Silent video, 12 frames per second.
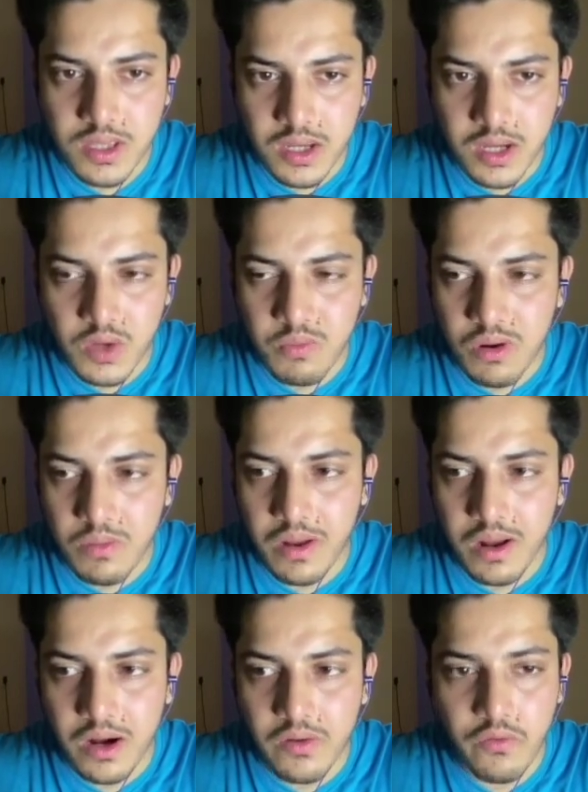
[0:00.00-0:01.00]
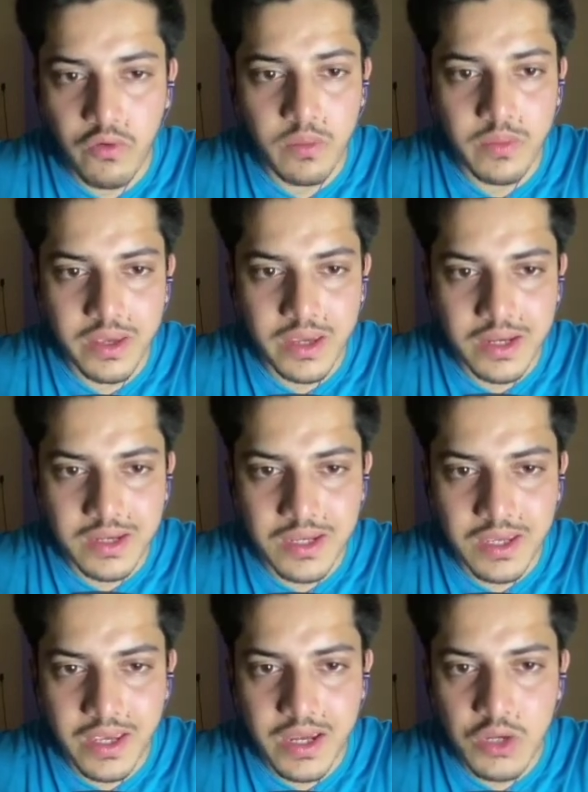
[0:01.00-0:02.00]
it pumped hard from
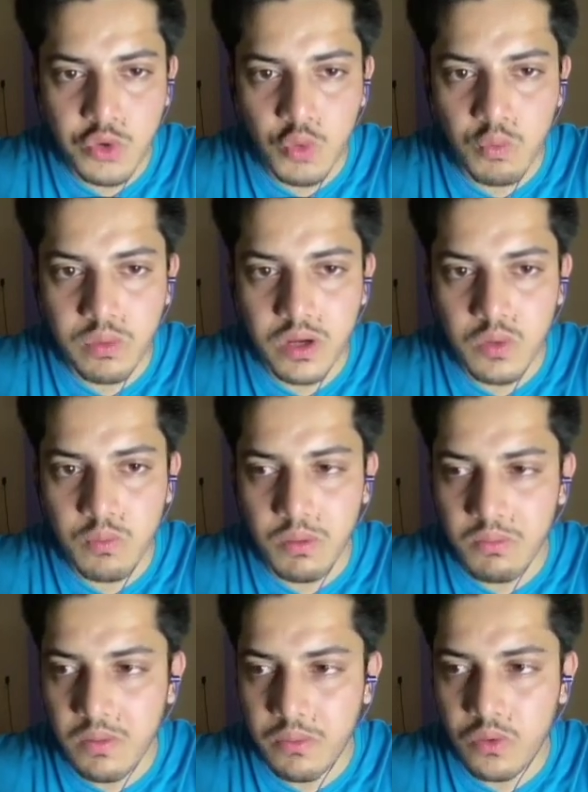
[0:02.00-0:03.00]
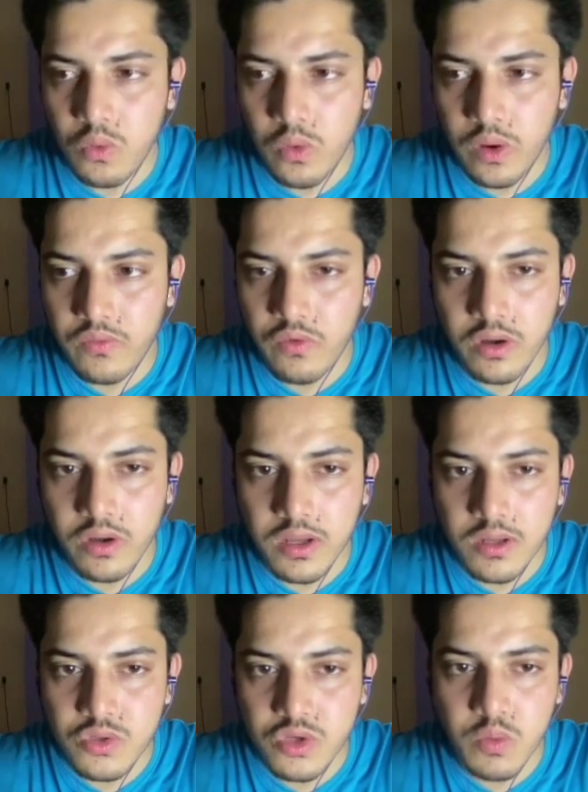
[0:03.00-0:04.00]
88 to it pumped up to
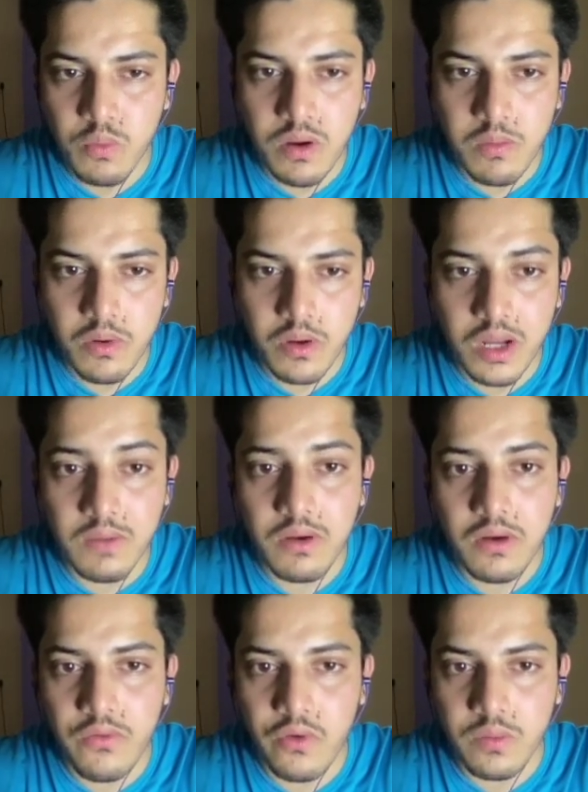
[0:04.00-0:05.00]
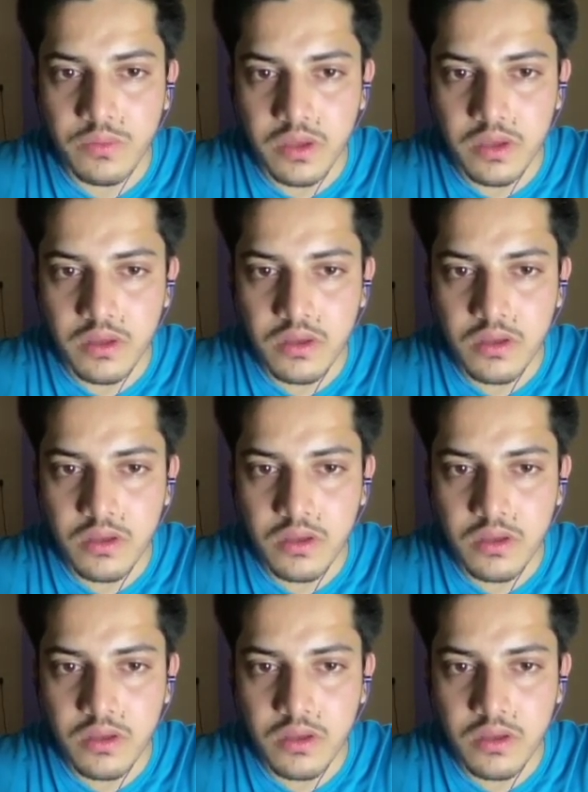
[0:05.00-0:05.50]
140. So it pumped double from there.